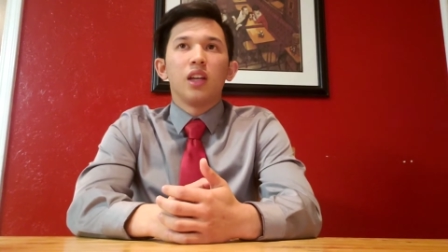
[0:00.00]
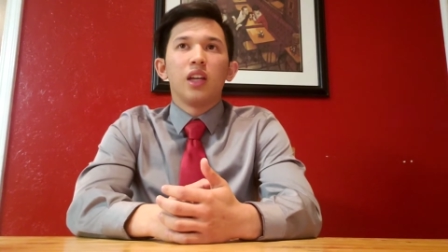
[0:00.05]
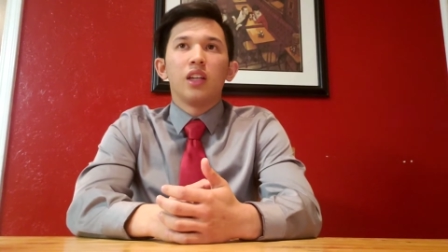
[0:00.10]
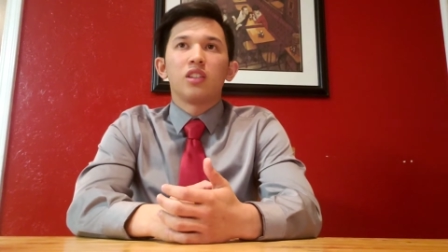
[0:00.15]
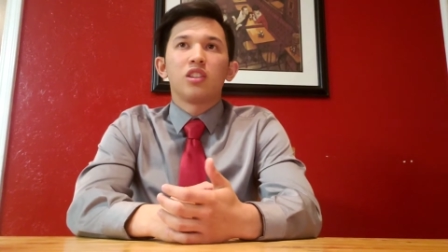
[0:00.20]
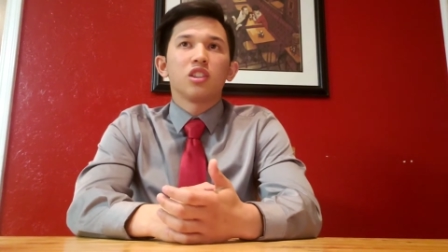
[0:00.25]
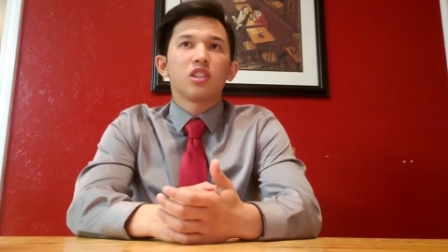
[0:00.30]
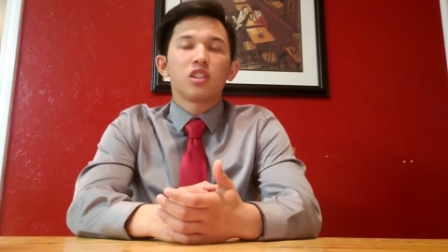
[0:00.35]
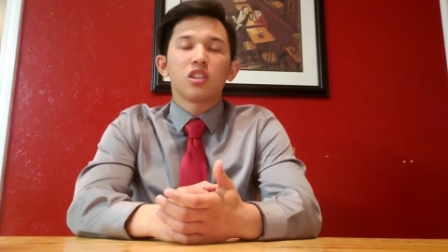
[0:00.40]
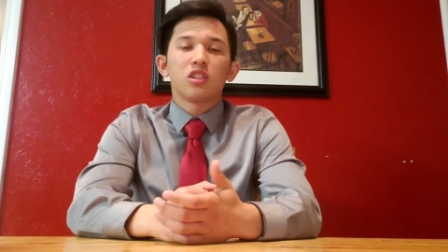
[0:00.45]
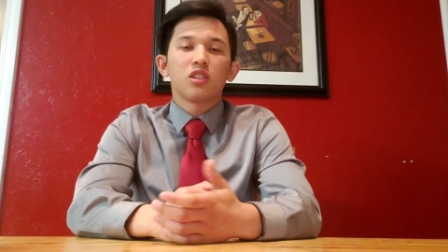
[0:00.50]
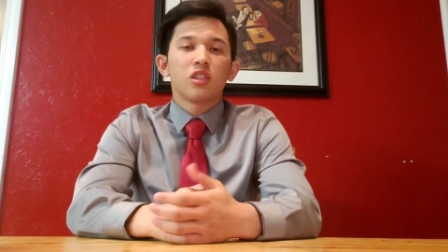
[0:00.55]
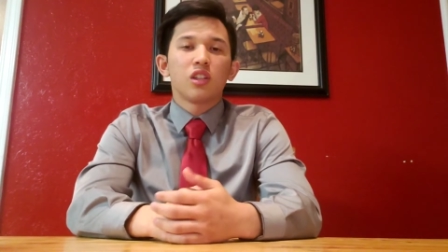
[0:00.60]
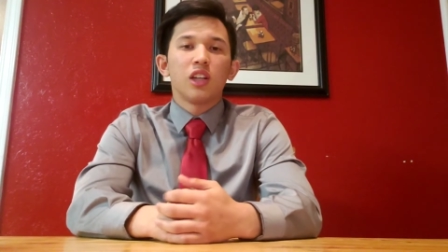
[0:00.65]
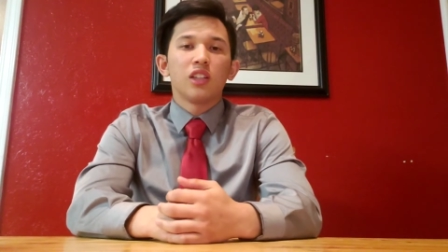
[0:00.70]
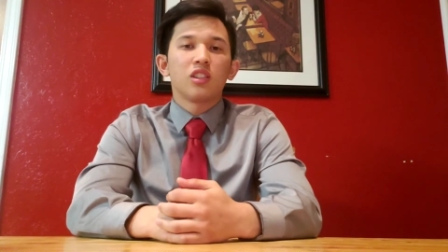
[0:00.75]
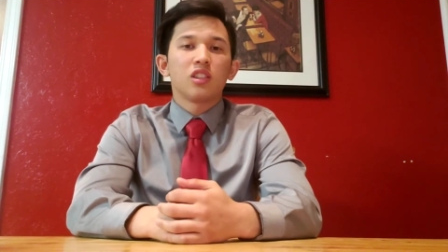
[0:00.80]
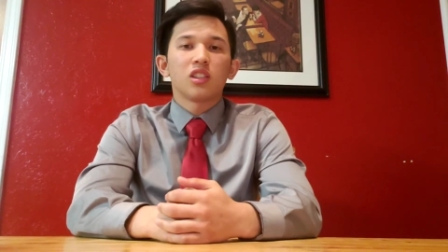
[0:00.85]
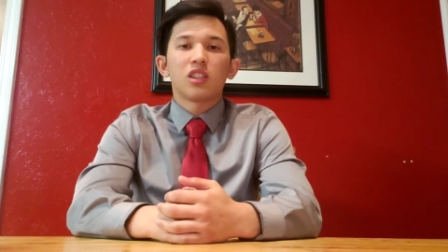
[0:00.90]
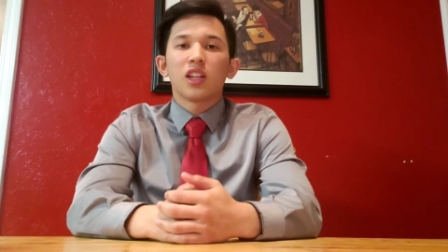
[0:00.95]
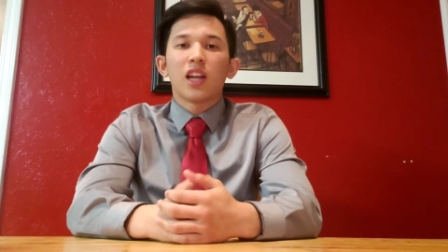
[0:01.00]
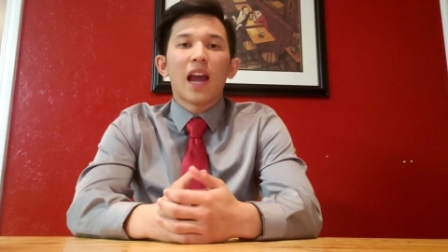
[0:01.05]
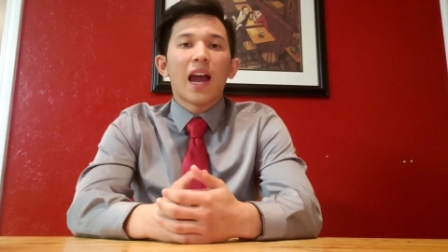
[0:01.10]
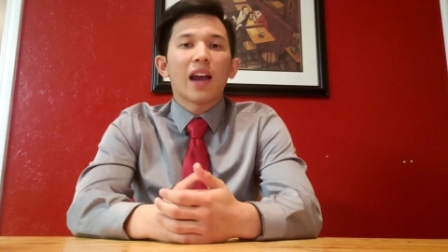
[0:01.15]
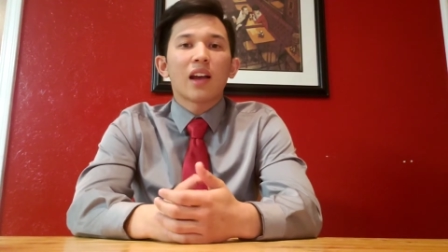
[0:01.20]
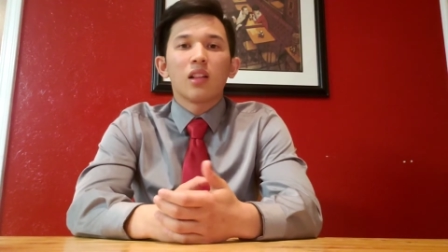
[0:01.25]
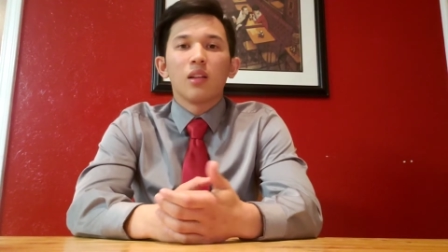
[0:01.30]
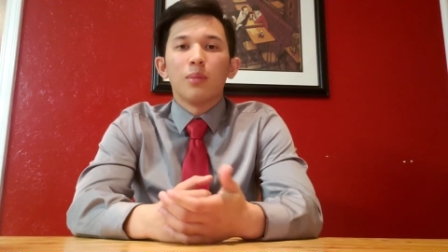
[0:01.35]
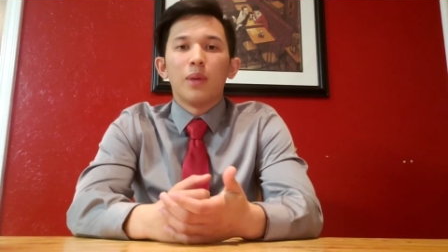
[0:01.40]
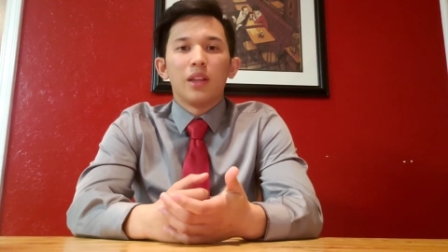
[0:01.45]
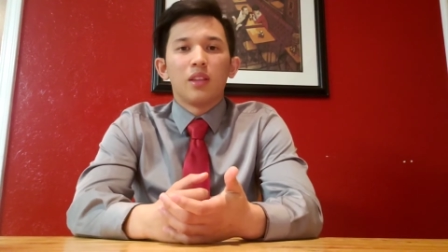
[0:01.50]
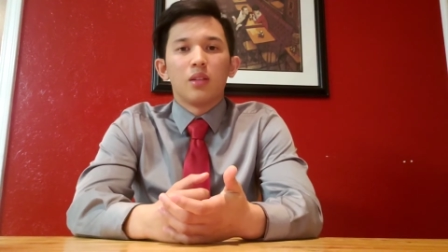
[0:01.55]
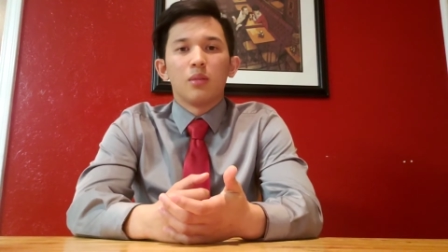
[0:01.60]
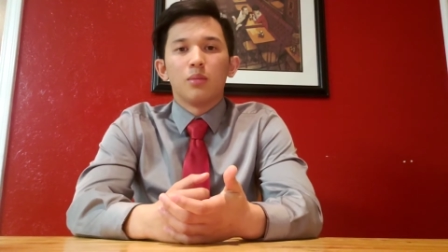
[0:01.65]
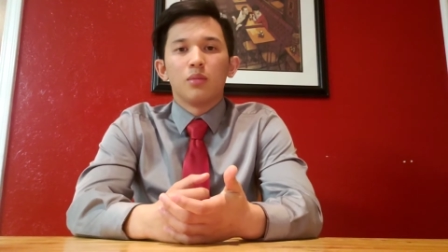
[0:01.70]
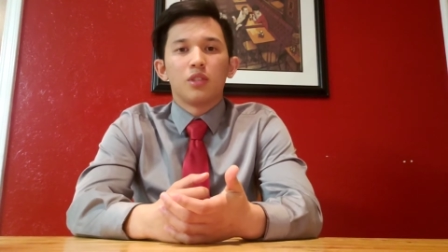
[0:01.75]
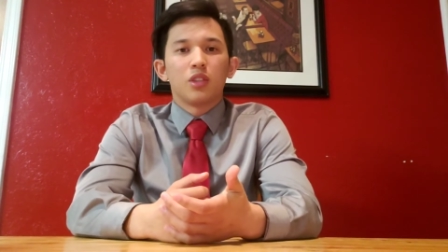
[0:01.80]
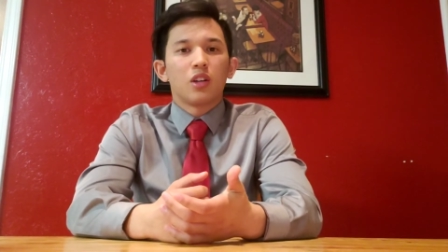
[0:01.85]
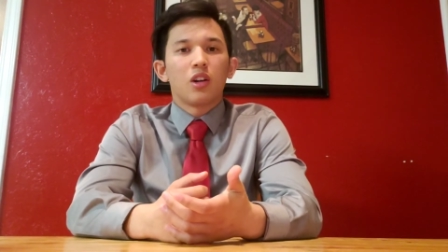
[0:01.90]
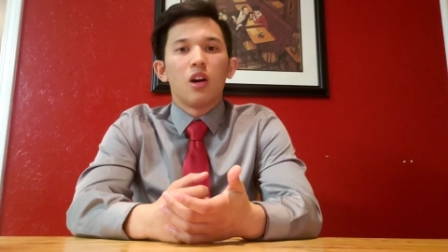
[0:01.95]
it's just to acclimate them to